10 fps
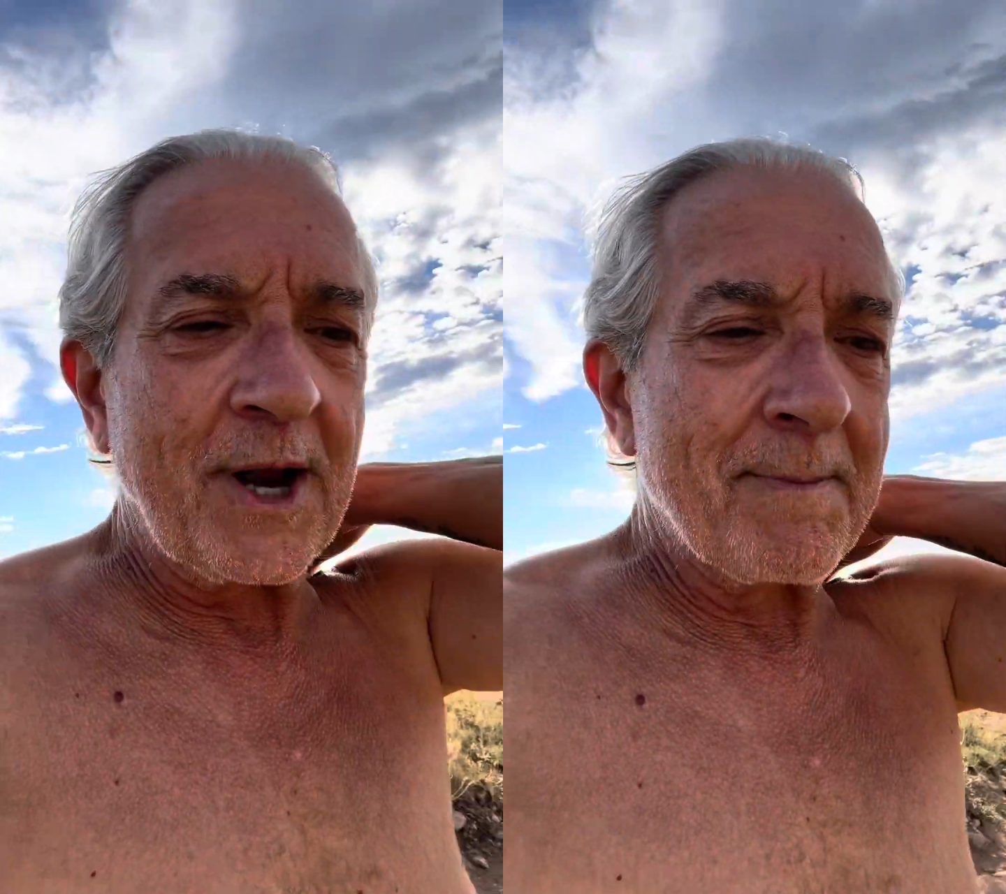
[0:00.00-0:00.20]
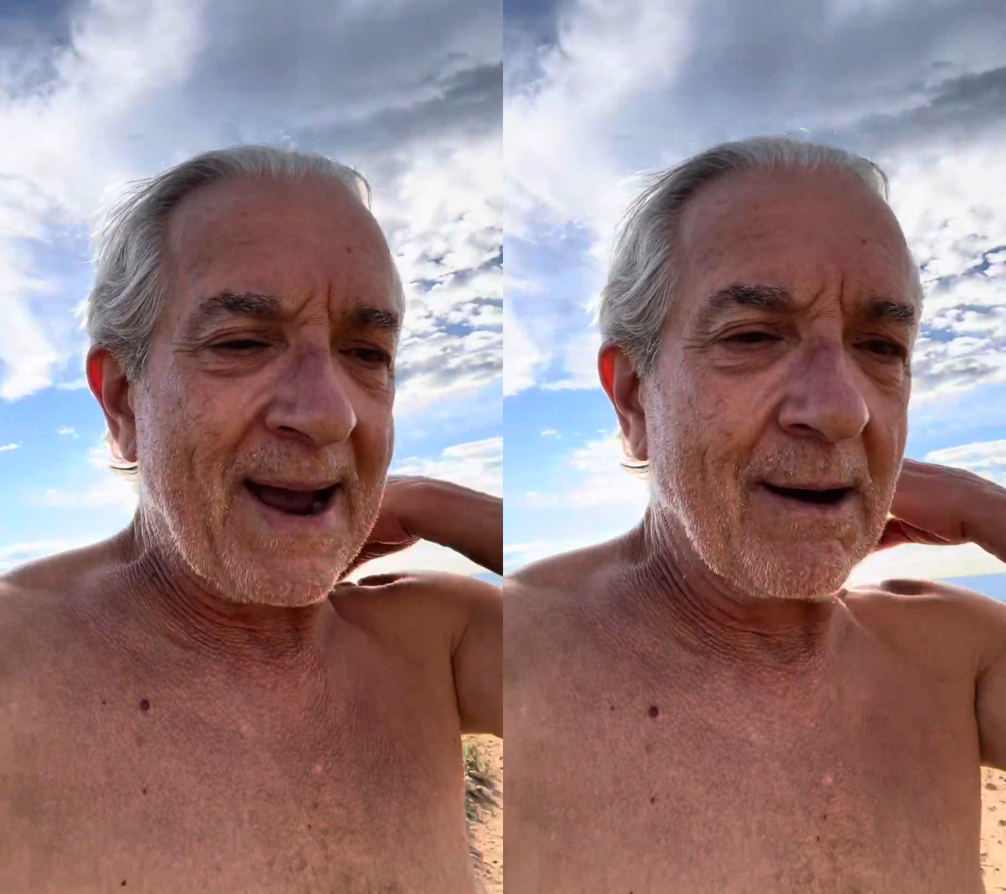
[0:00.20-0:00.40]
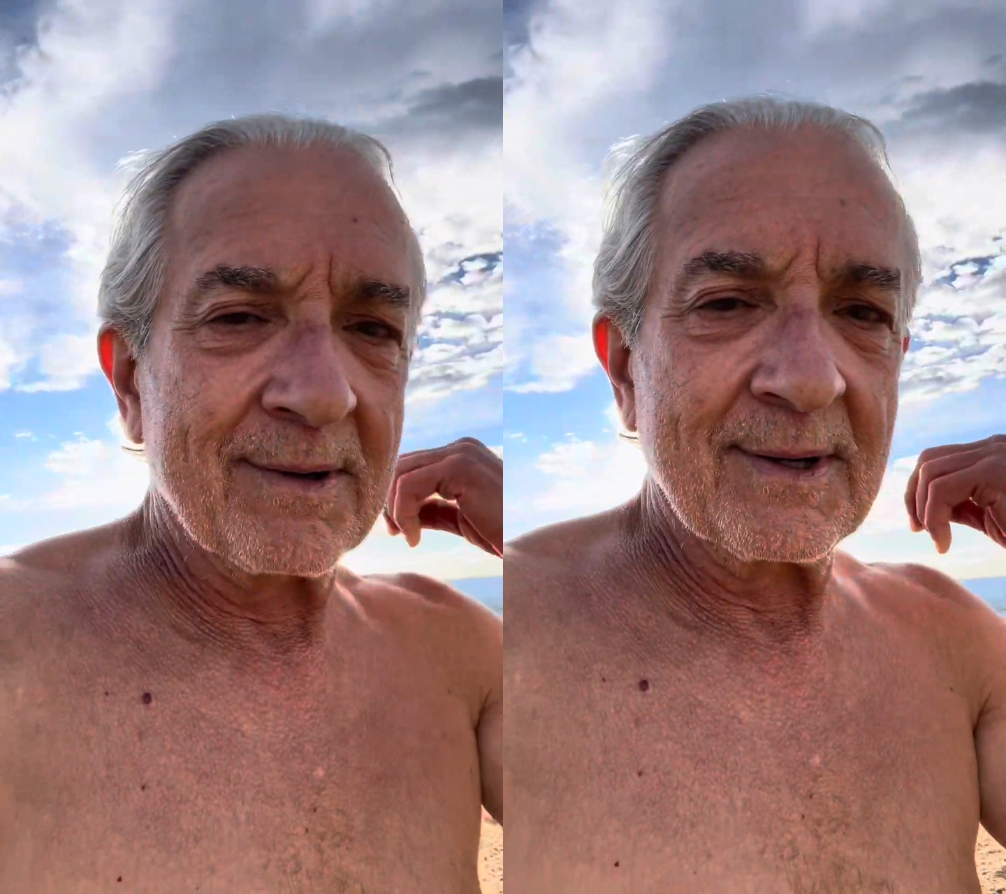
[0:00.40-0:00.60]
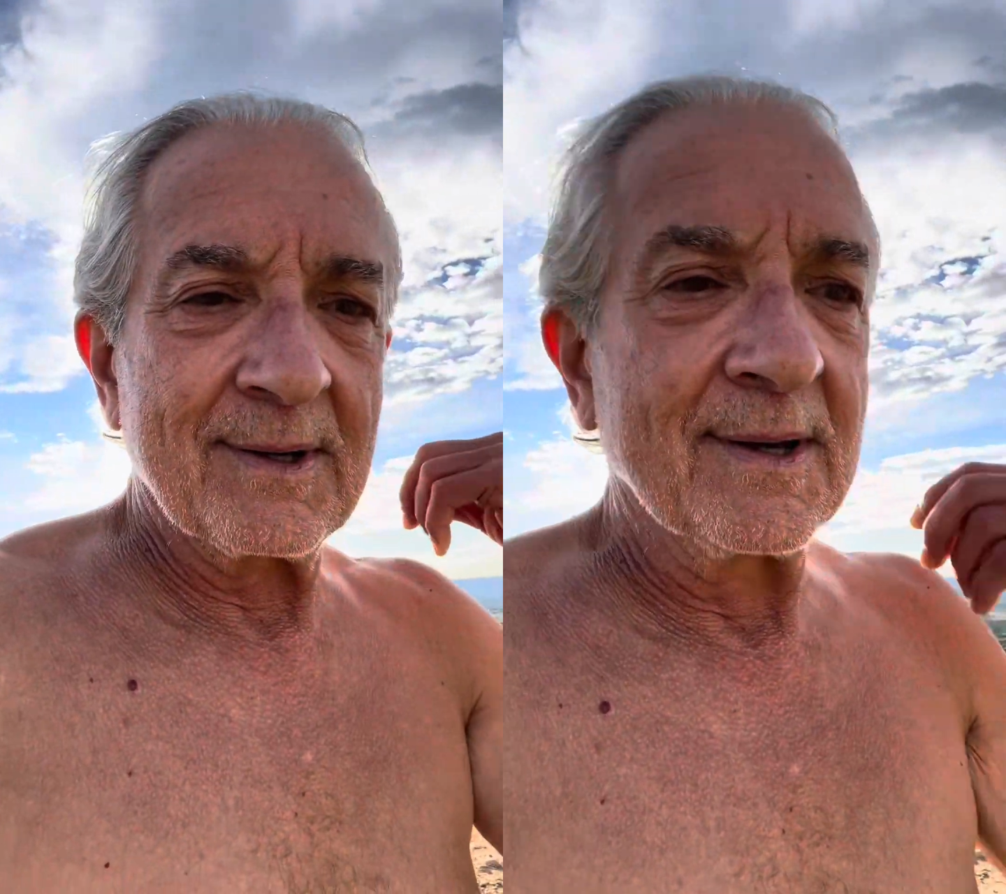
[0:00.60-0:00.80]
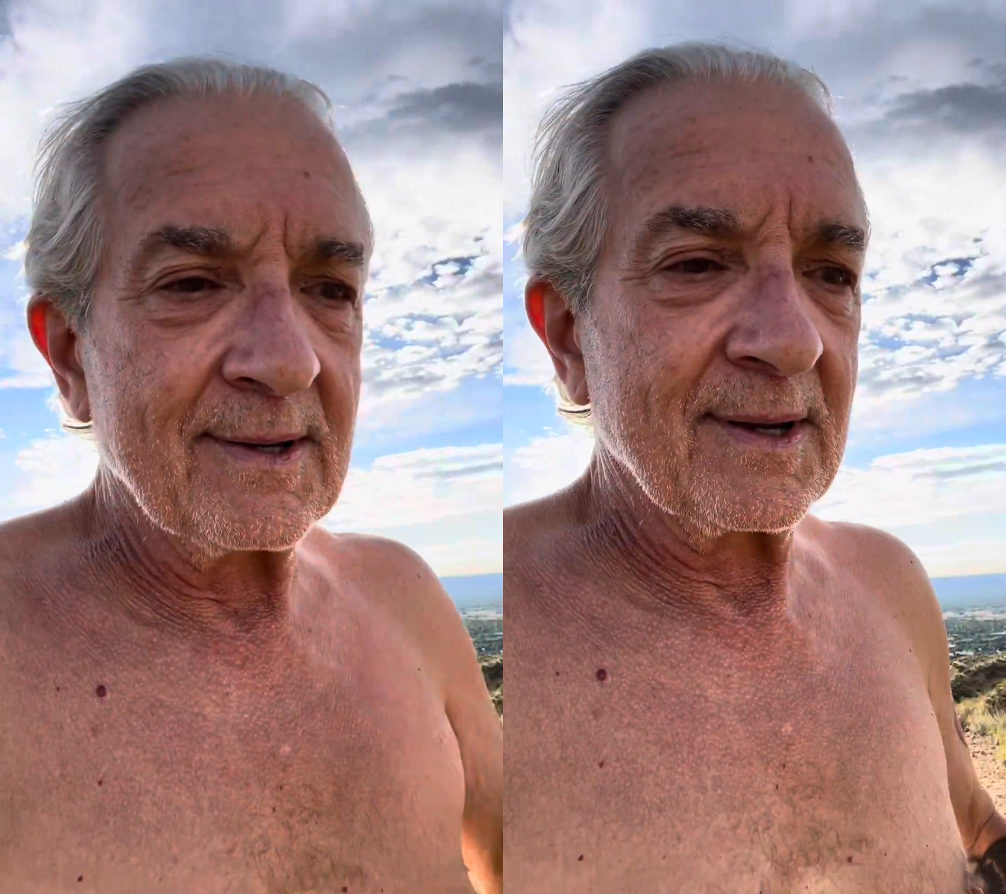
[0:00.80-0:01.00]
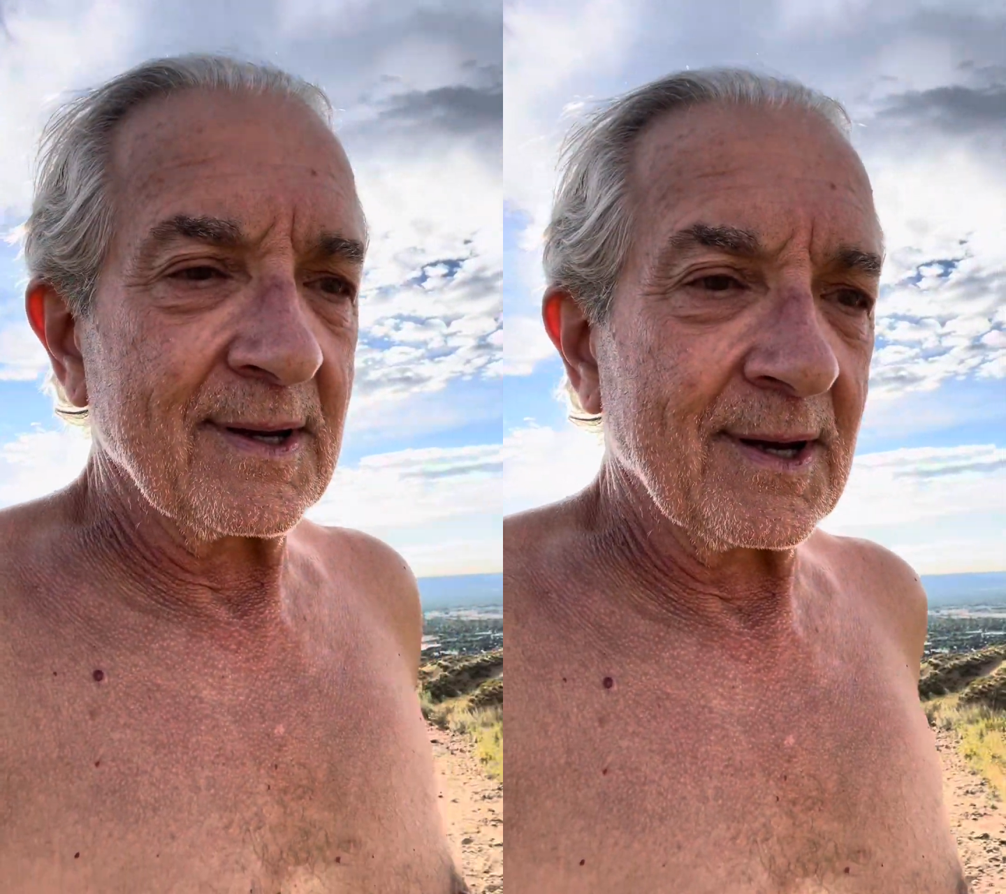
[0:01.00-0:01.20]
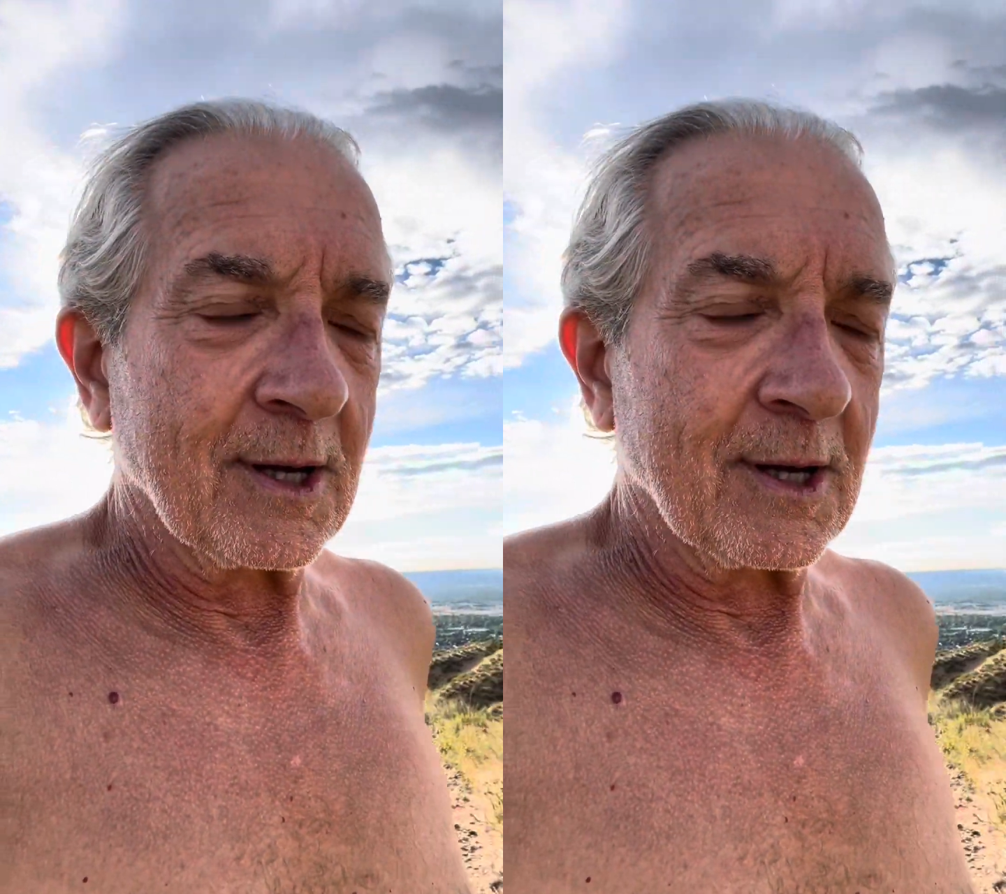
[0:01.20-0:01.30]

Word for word: about a, a